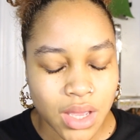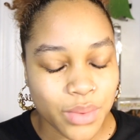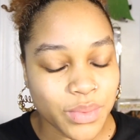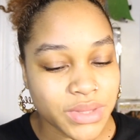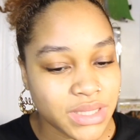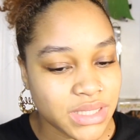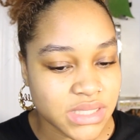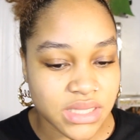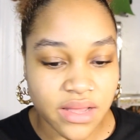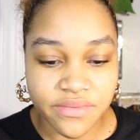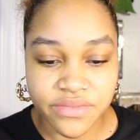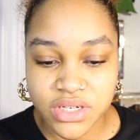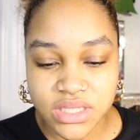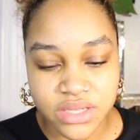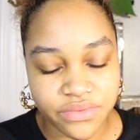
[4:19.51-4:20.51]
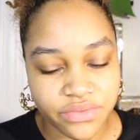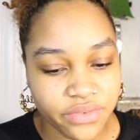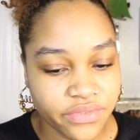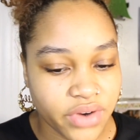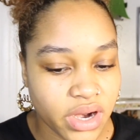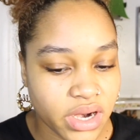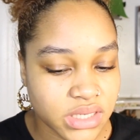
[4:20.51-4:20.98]
With this Lovers in
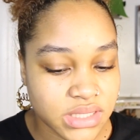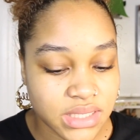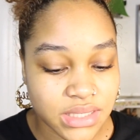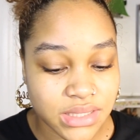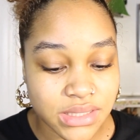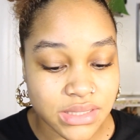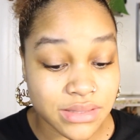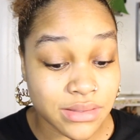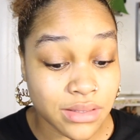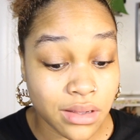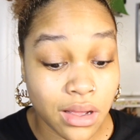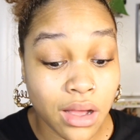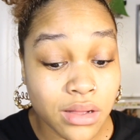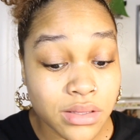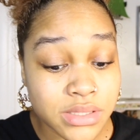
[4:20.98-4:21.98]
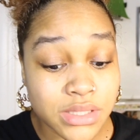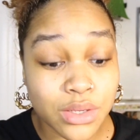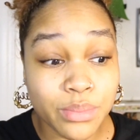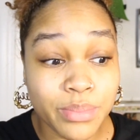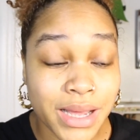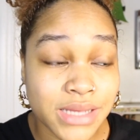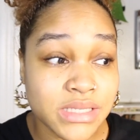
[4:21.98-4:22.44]
reverse, it's also
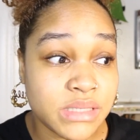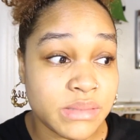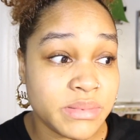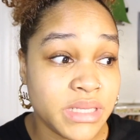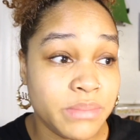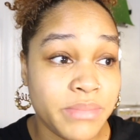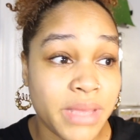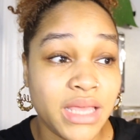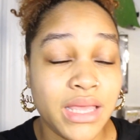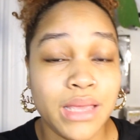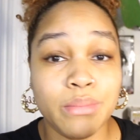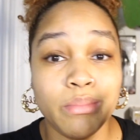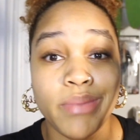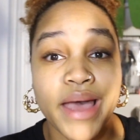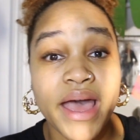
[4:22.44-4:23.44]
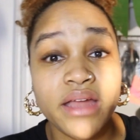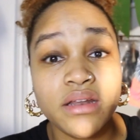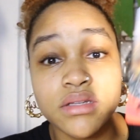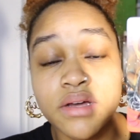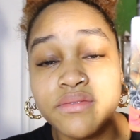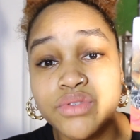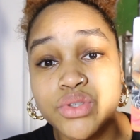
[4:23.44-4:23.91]
possibly making bad
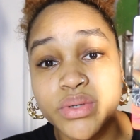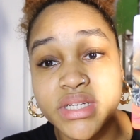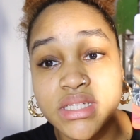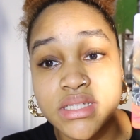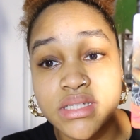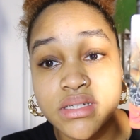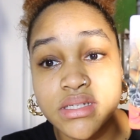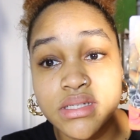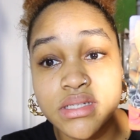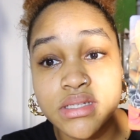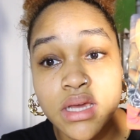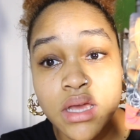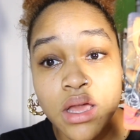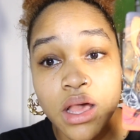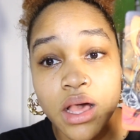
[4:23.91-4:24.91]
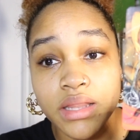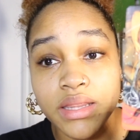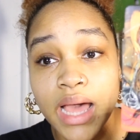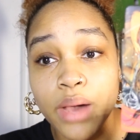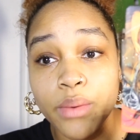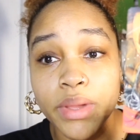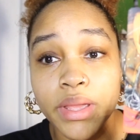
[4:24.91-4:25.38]
love choices,
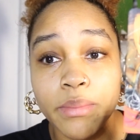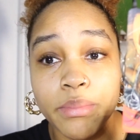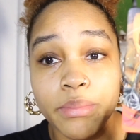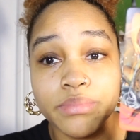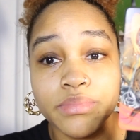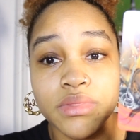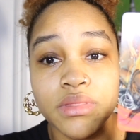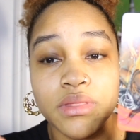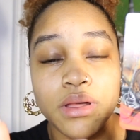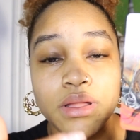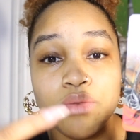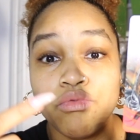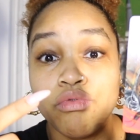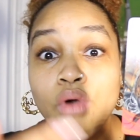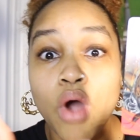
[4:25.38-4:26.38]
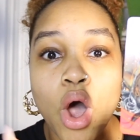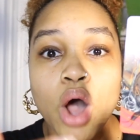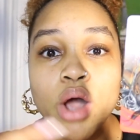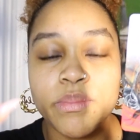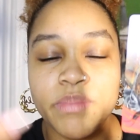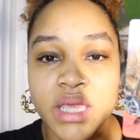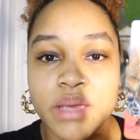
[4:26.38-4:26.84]
allowing the
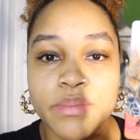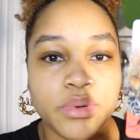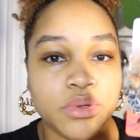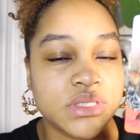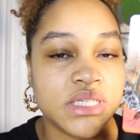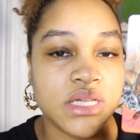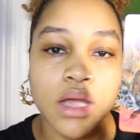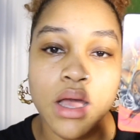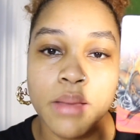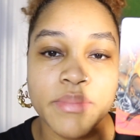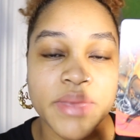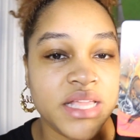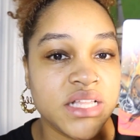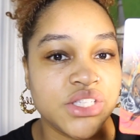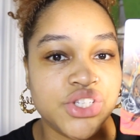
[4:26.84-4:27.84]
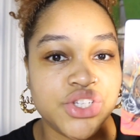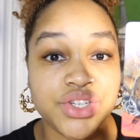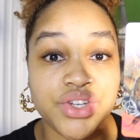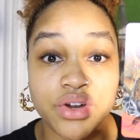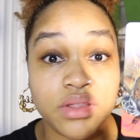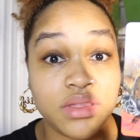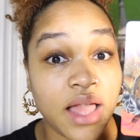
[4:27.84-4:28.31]
wrong people to come into
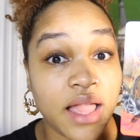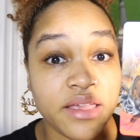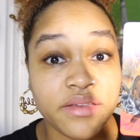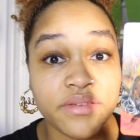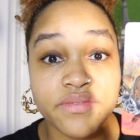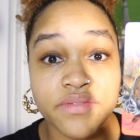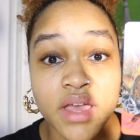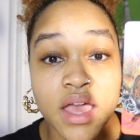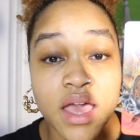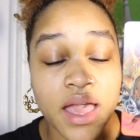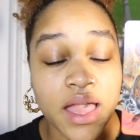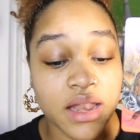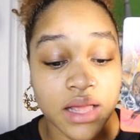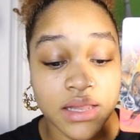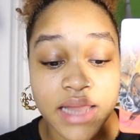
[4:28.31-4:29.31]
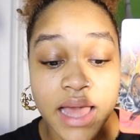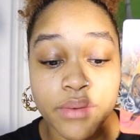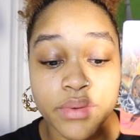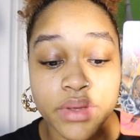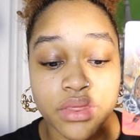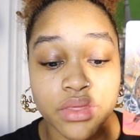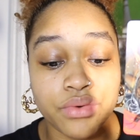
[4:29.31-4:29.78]
your life, and
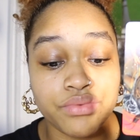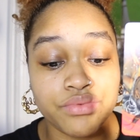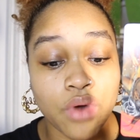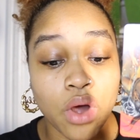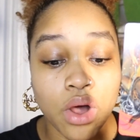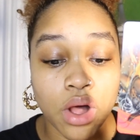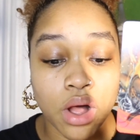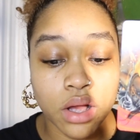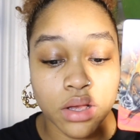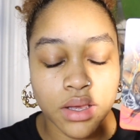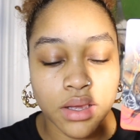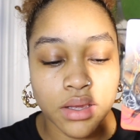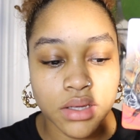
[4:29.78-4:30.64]
allowing the wrong,